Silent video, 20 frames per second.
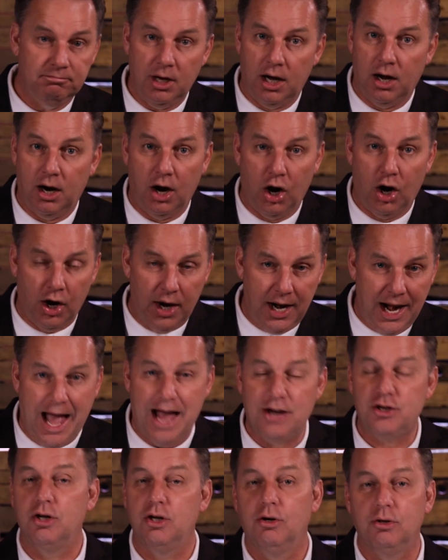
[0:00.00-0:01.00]
our
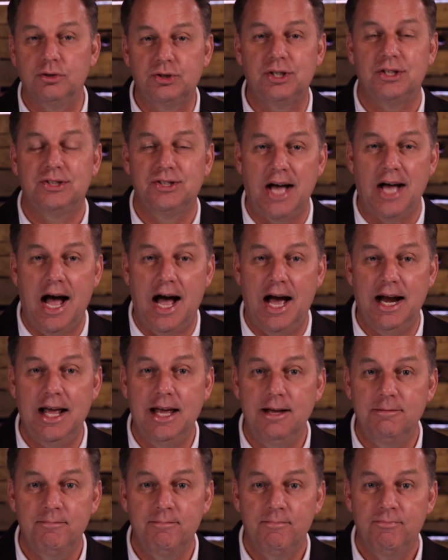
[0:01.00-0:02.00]
national
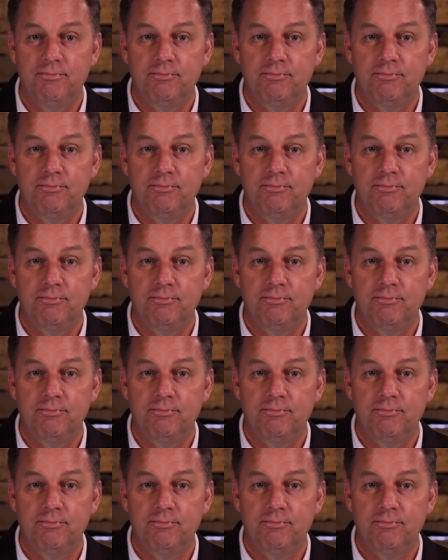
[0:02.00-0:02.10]
society,